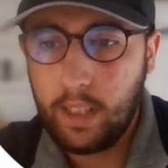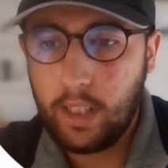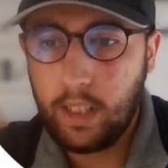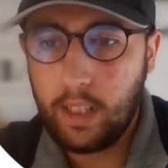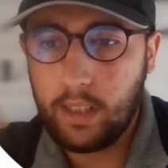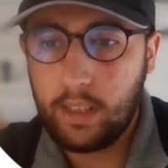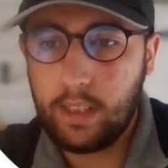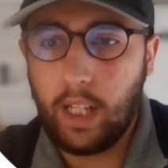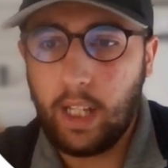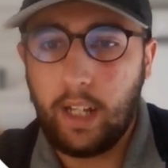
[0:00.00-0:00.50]

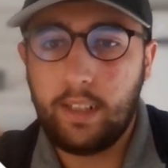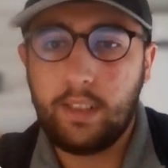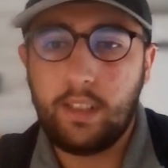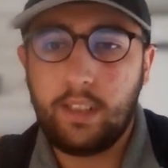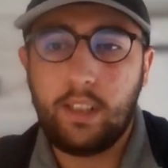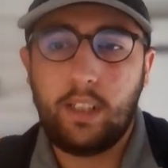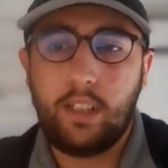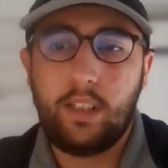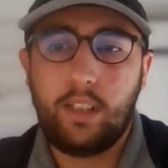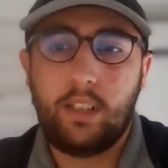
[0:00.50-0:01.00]
Yeah,
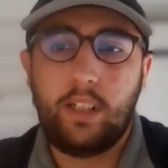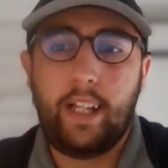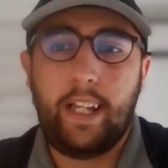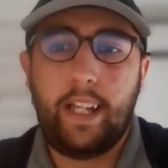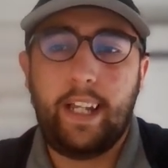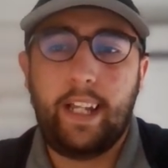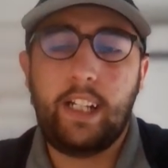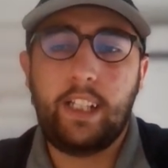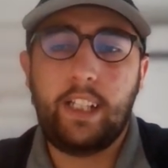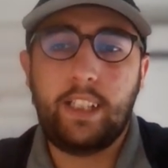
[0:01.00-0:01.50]

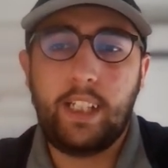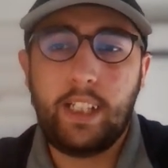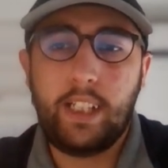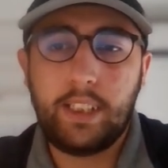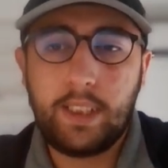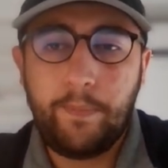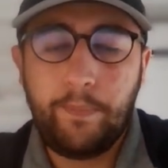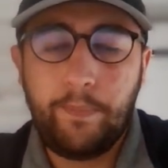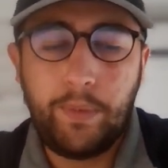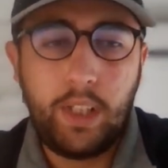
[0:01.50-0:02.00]
here it
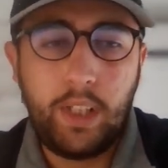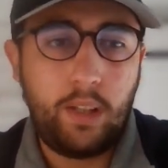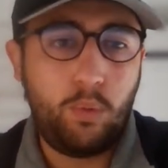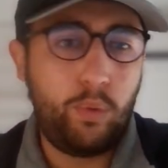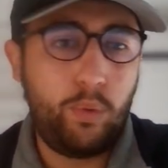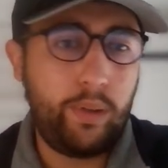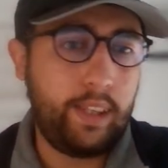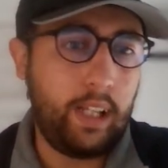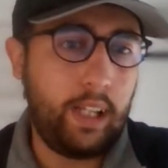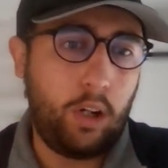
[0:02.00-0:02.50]
is
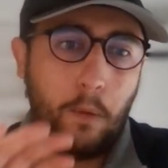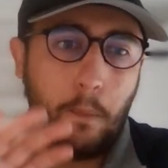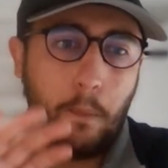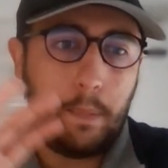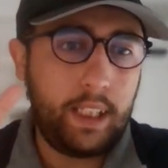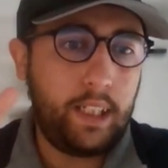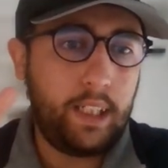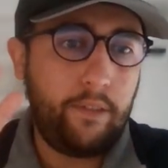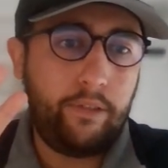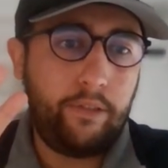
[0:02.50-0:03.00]
with a
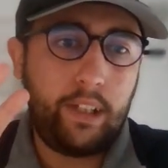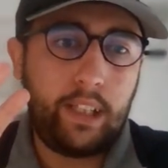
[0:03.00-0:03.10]
completely